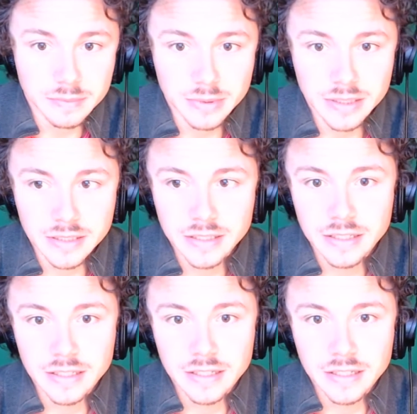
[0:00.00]
But
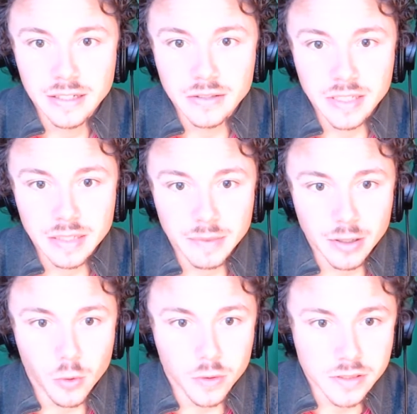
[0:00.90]
I was getting my
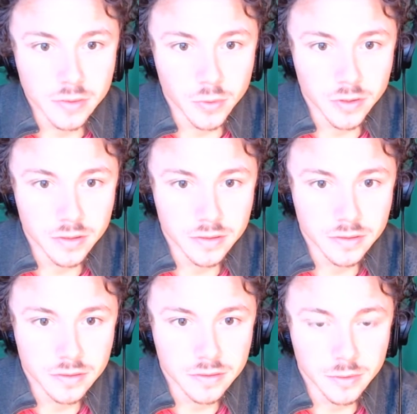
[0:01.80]
chords in order.
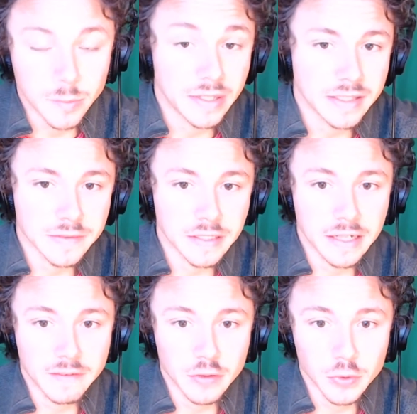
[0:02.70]
It would be nice if I didn't
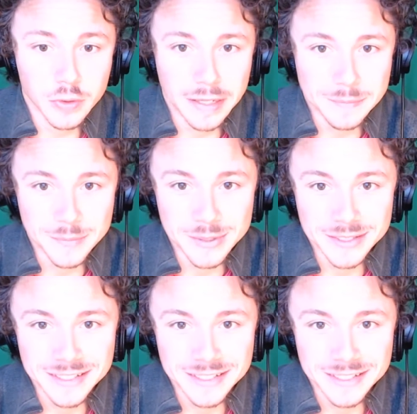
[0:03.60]
have to do that, but